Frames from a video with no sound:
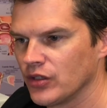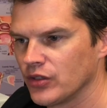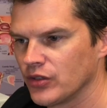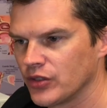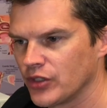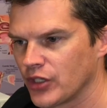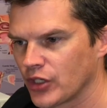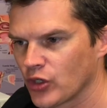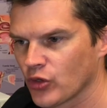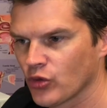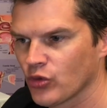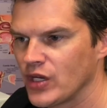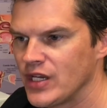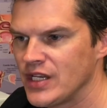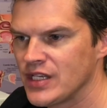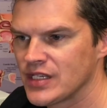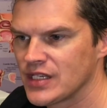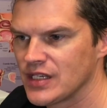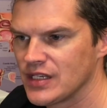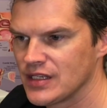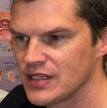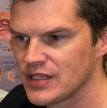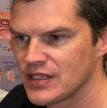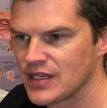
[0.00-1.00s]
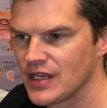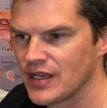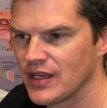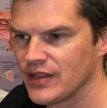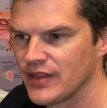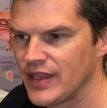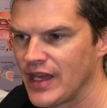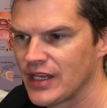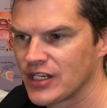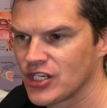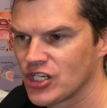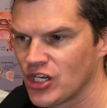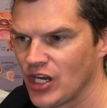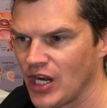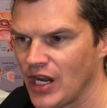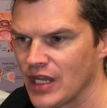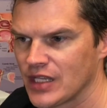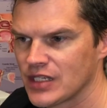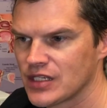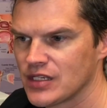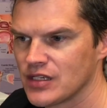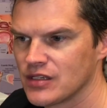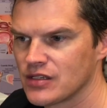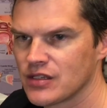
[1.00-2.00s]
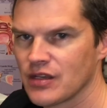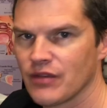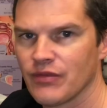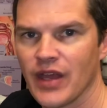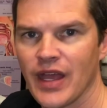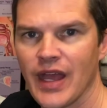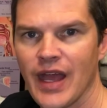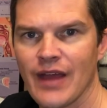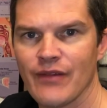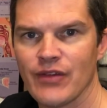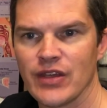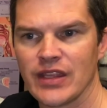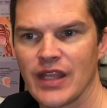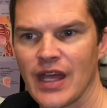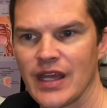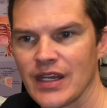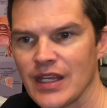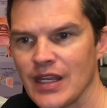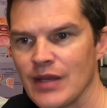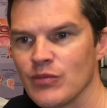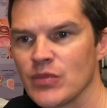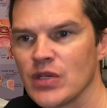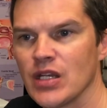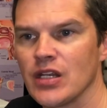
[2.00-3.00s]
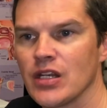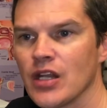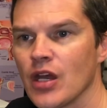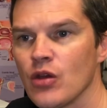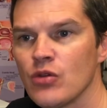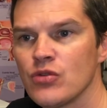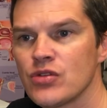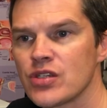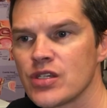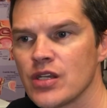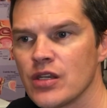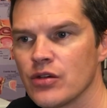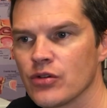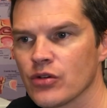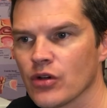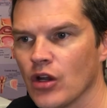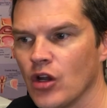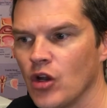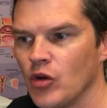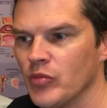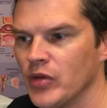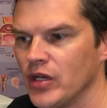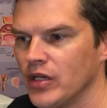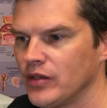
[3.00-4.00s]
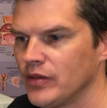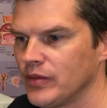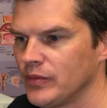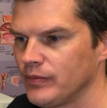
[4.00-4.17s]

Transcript: decreases that chances of having that empty nose syndrome.